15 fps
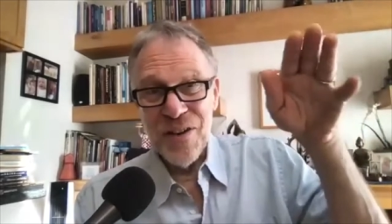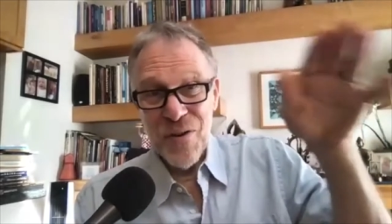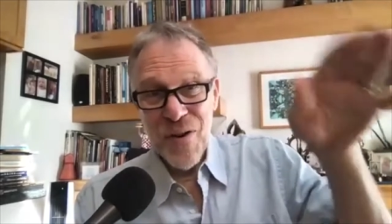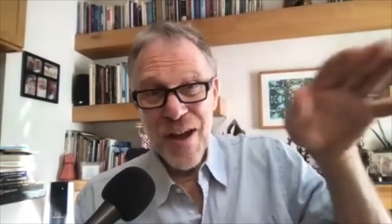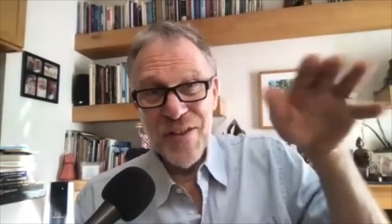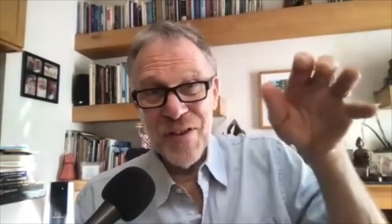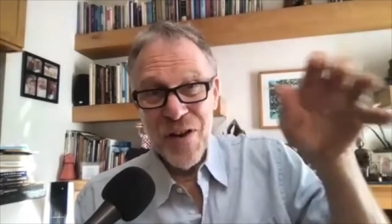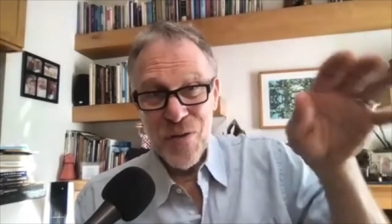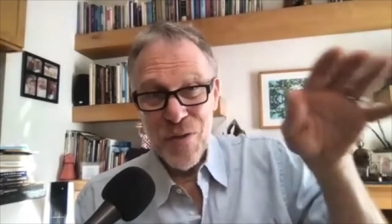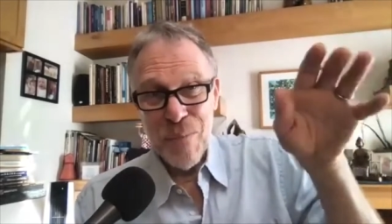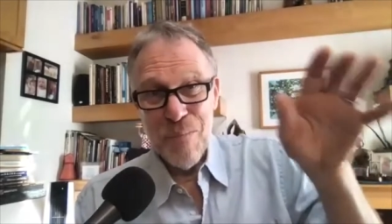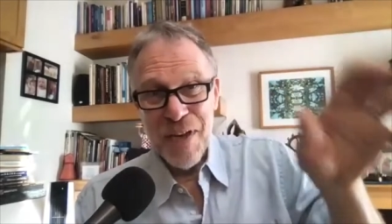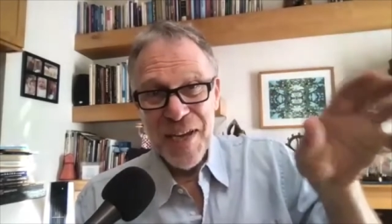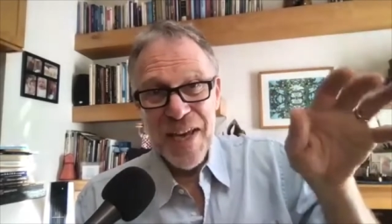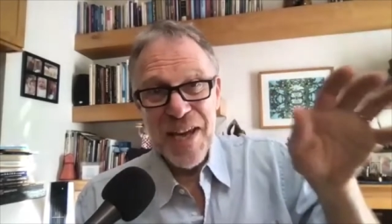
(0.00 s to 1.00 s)
You know, near the
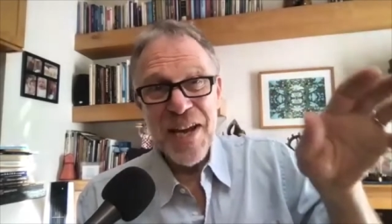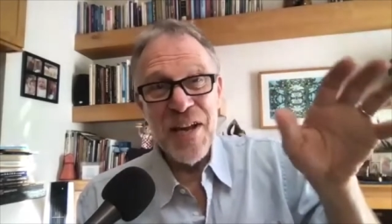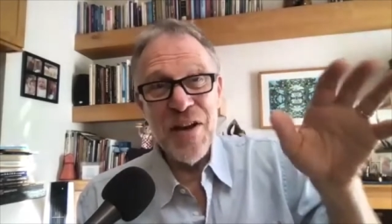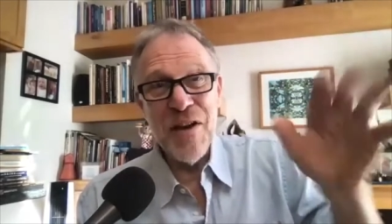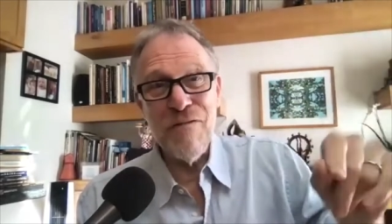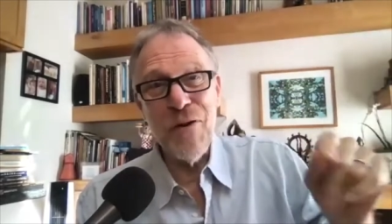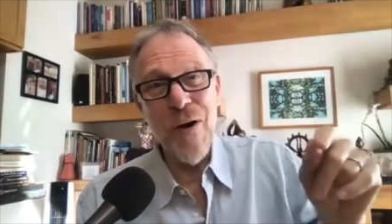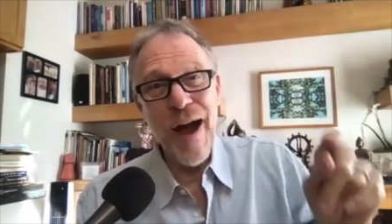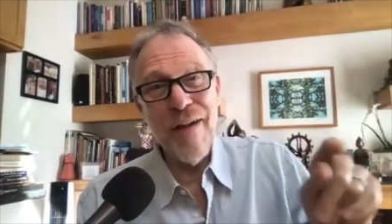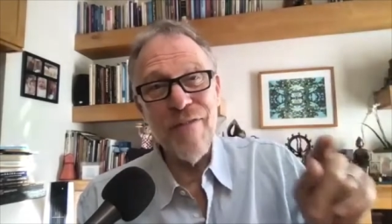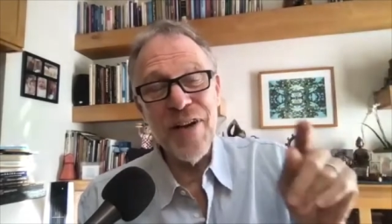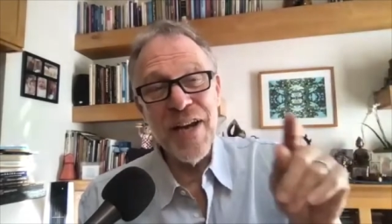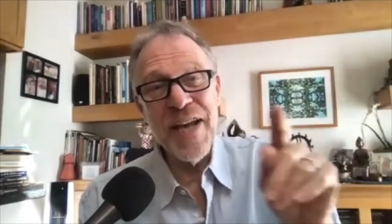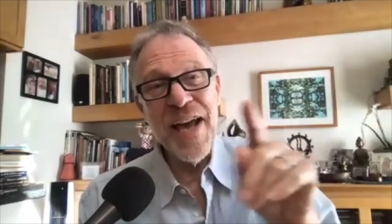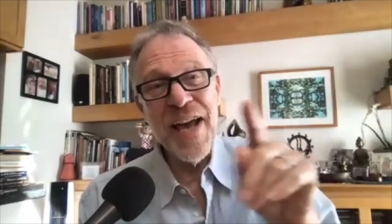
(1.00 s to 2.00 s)
beginning of
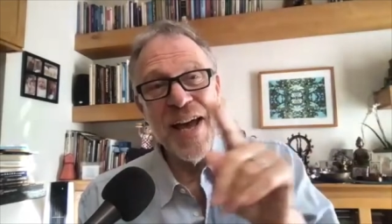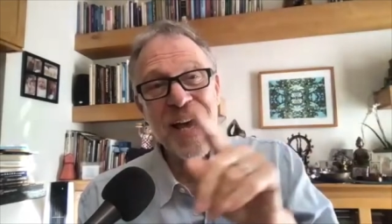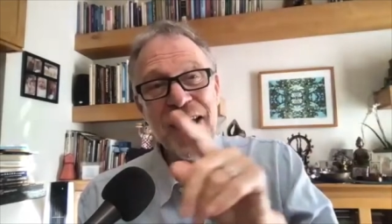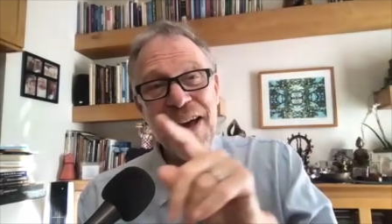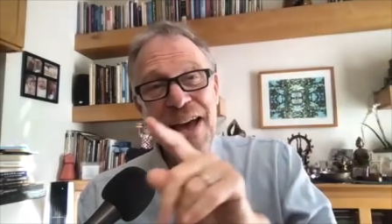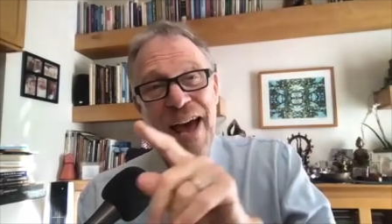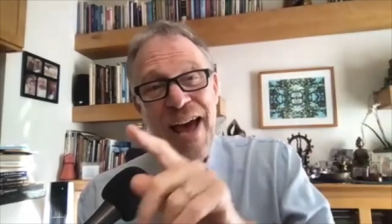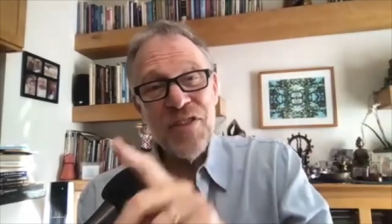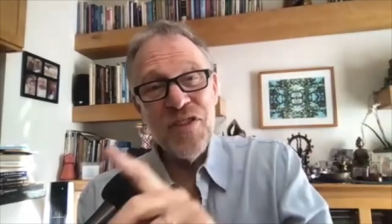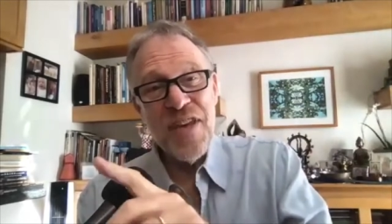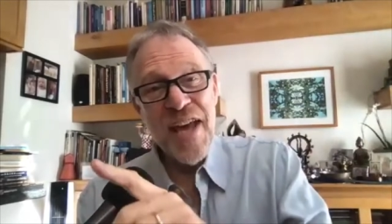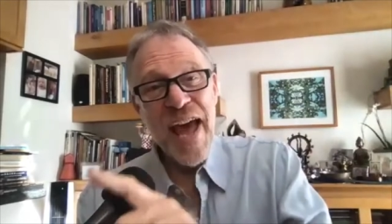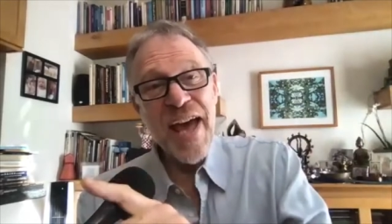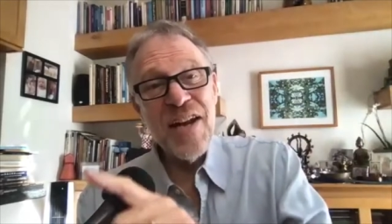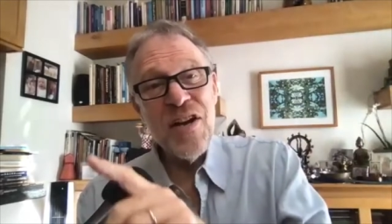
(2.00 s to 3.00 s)
Gravity, at
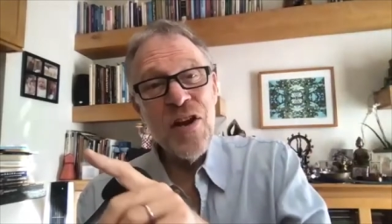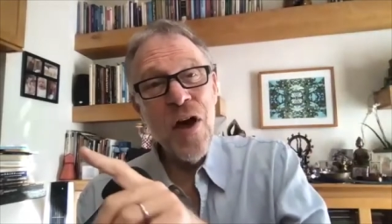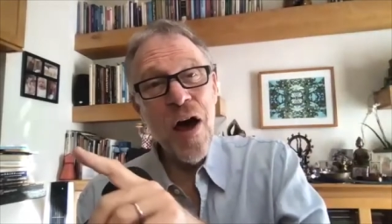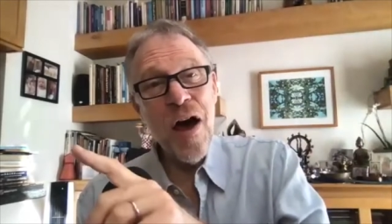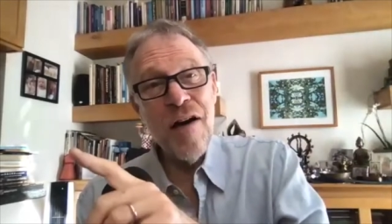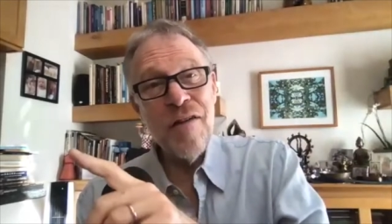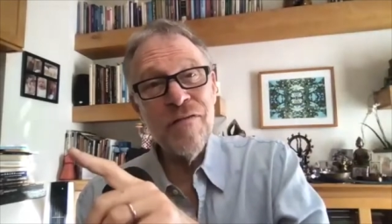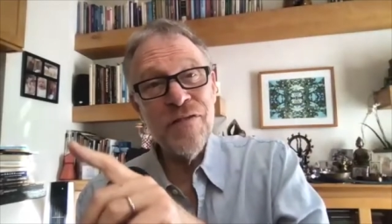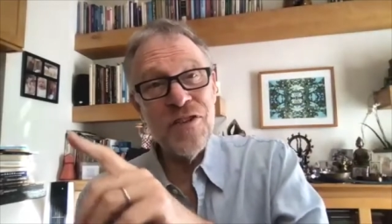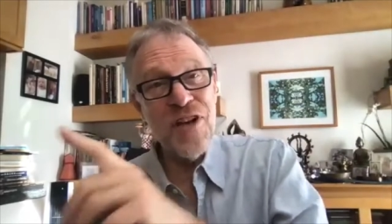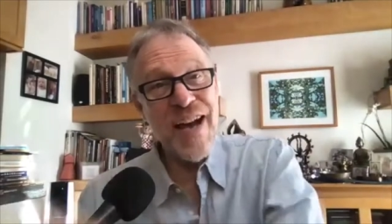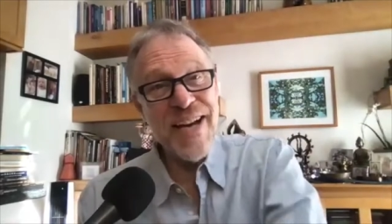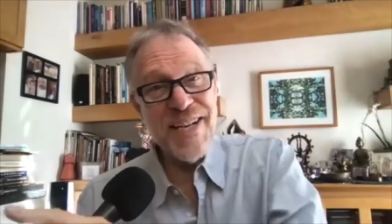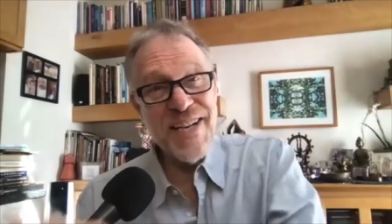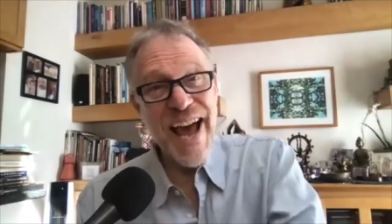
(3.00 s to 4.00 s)
the end of
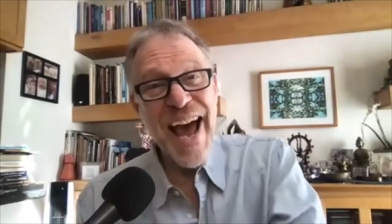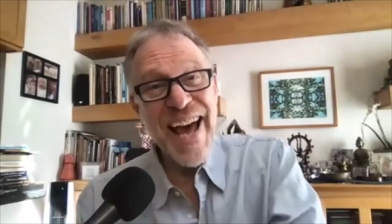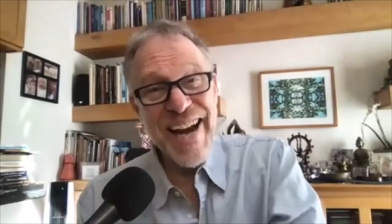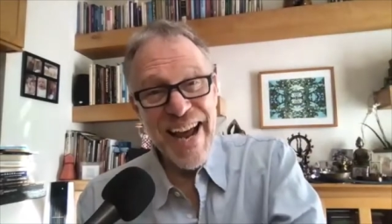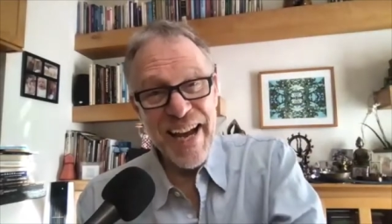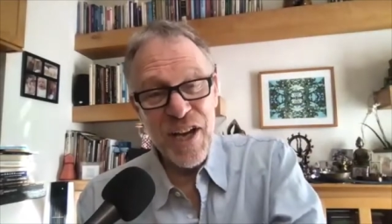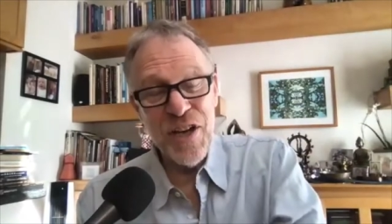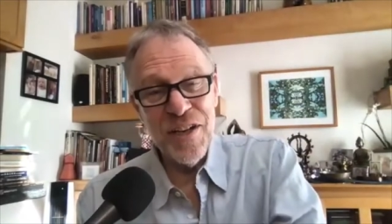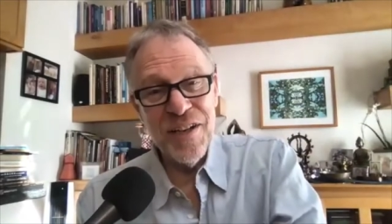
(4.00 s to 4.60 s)
Titanic,